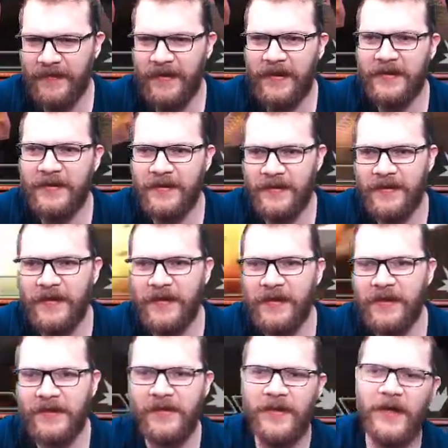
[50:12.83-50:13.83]
that
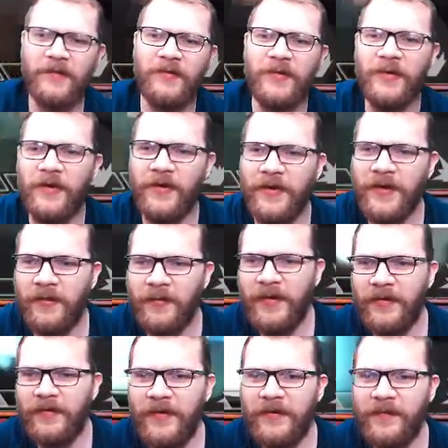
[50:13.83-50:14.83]
you have to go and give me
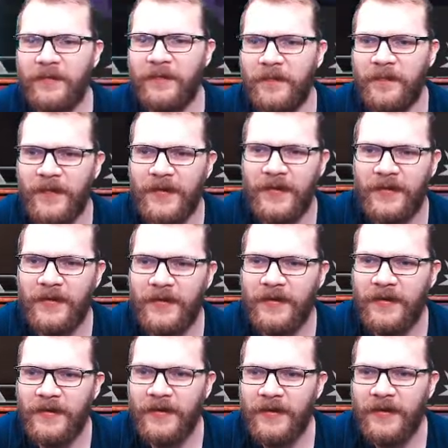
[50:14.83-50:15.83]
a view.
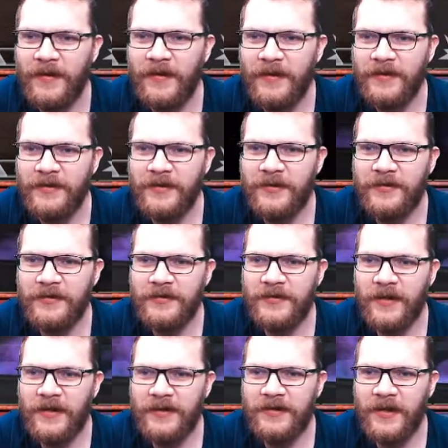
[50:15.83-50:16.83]
Shows
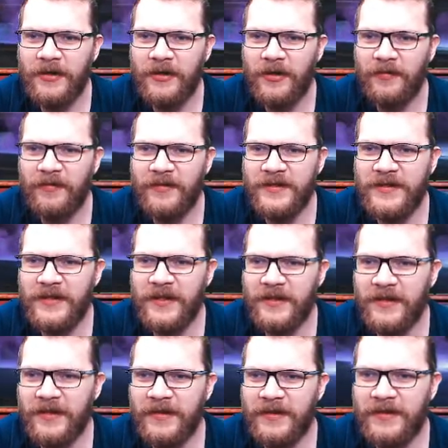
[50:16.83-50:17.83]
uh, tech over oh, 6 tech
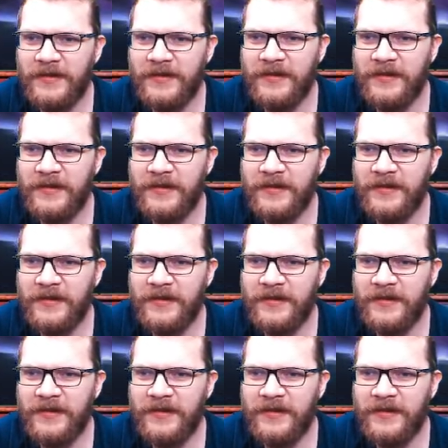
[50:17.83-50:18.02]
that is